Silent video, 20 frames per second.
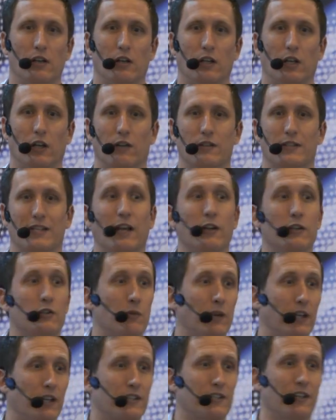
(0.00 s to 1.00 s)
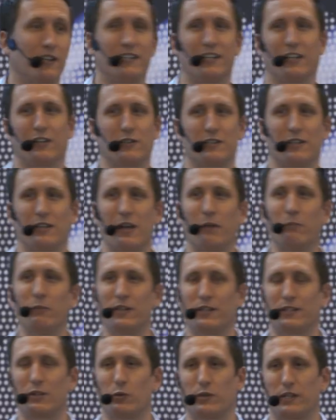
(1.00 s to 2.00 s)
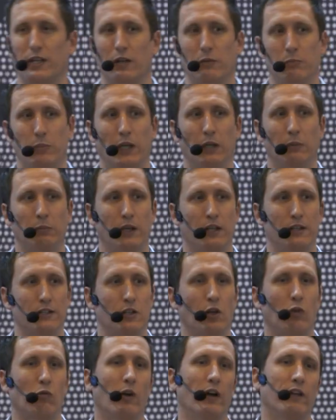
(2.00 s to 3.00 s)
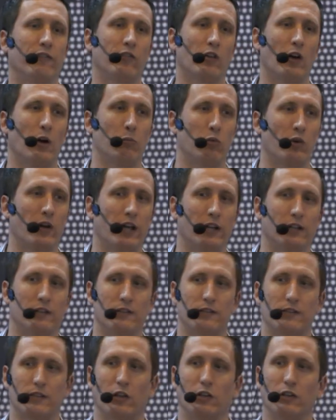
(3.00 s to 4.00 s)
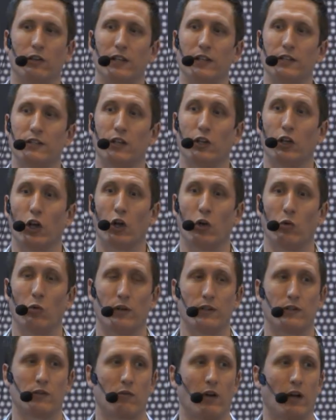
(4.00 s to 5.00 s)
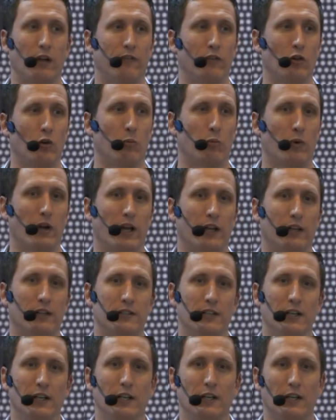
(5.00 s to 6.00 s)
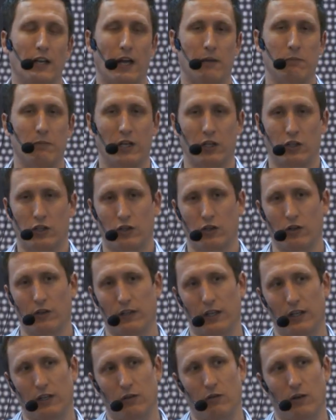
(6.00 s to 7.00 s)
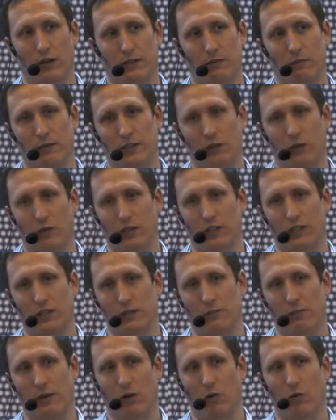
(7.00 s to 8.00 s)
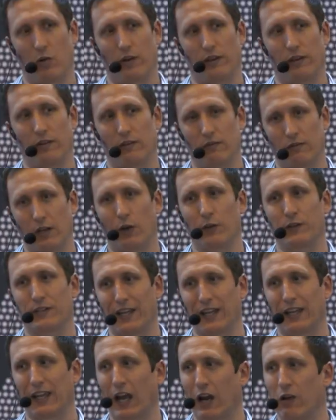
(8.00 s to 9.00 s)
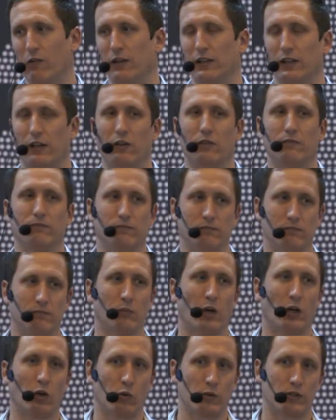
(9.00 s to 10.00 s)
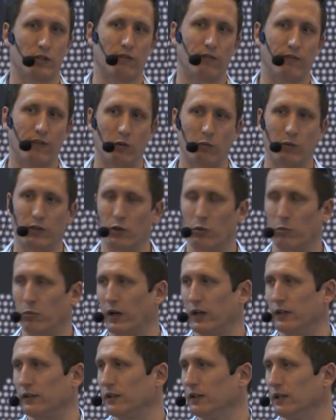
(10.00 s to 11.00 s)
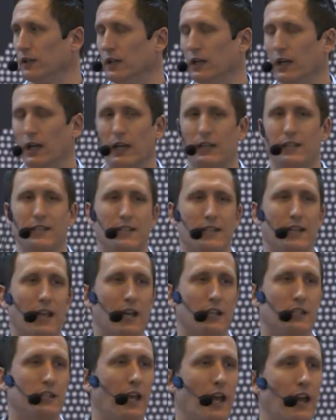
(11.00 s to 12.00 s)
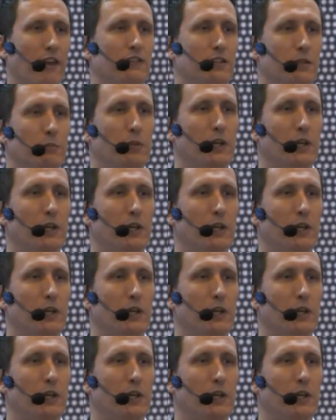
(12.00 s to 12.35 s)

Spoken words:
it sounds really exciting because the numbers all sound big, but it's not right for our brand. So you need to know what's right for your brand and make sure that you ask them lots of questions about what else they carry that might also fit with your brand. It doesn't actually have to